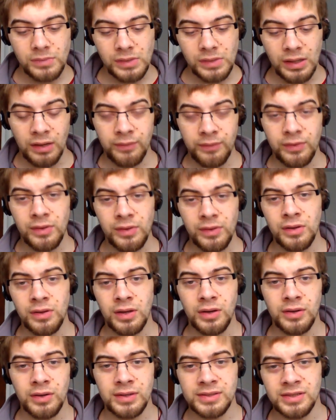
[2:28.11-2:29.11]
Every other
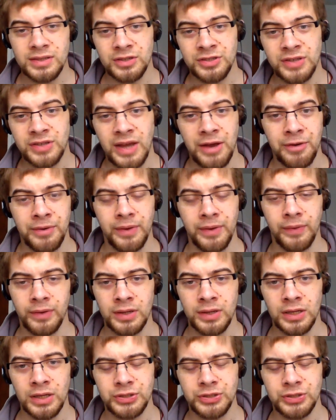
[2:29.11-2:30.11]
year because they're scattered around the
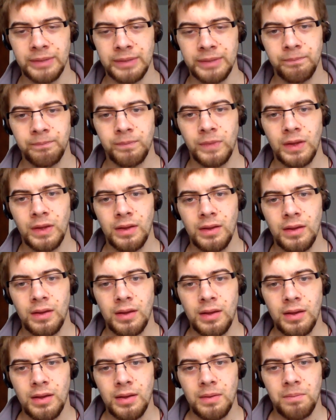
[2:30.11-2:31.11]
country.
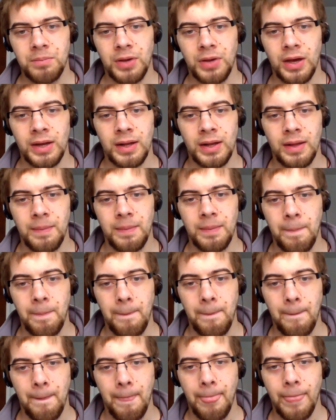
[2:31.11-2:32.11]
But
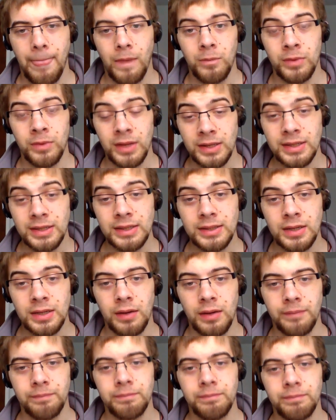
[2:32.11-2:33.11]
when they did
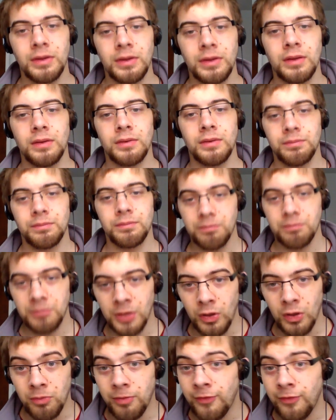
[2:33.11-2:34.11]
come,
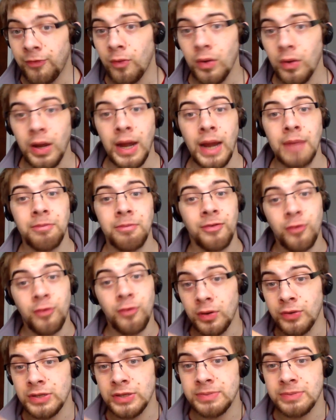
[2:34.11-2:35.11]
beforehand,
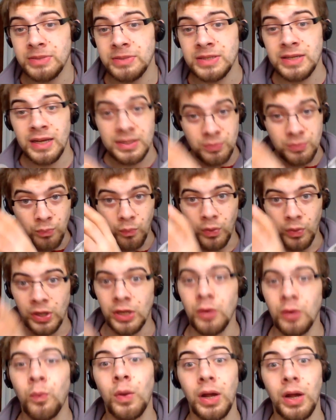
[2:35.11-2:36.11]
before Christmas, I asked, what do
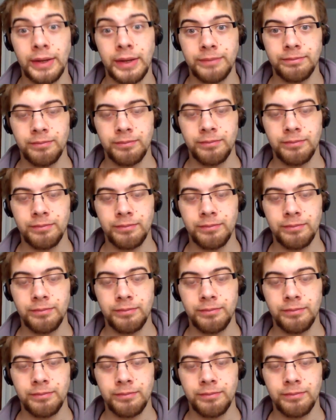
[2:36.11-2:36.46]
you want?